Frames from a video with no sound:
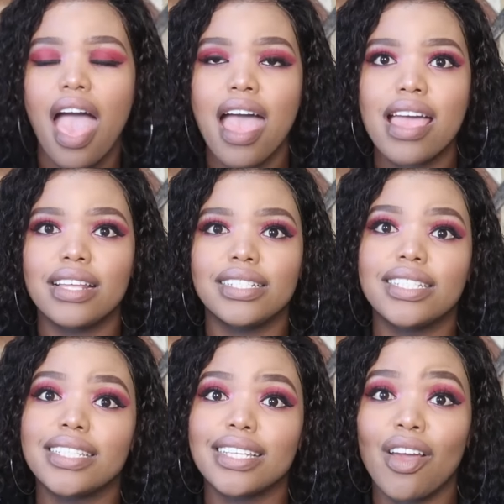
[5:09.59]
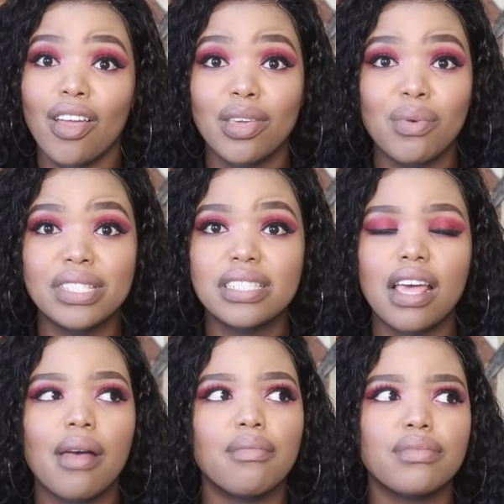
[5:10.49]
And yeah, he went,
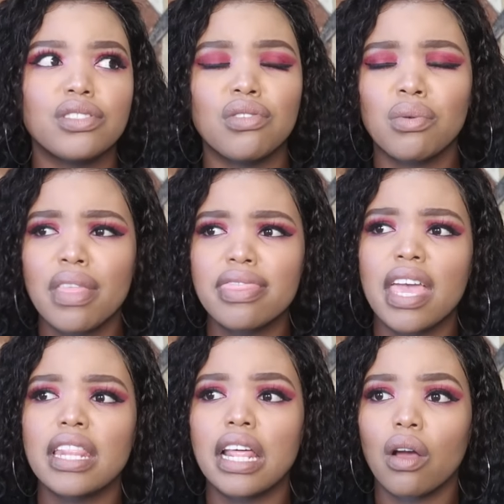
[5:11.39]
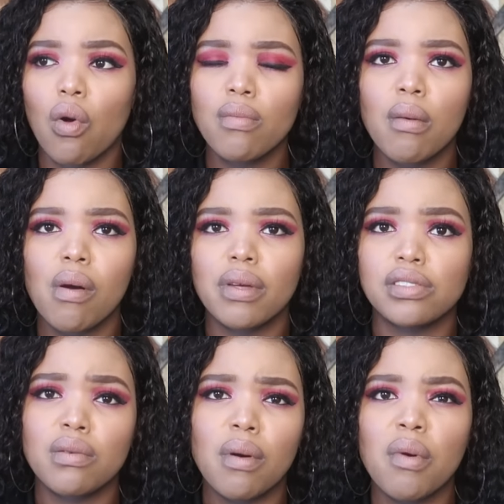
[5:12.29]
so he went there and I called my mom and I
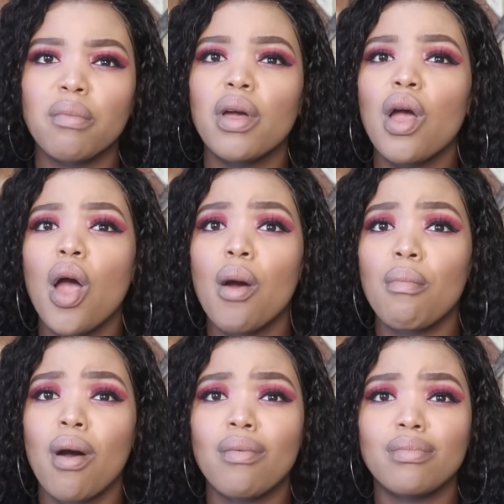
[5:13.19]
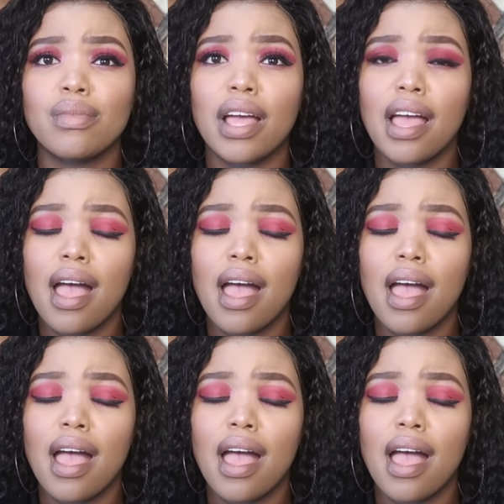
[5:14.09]
told my mom, "Mom,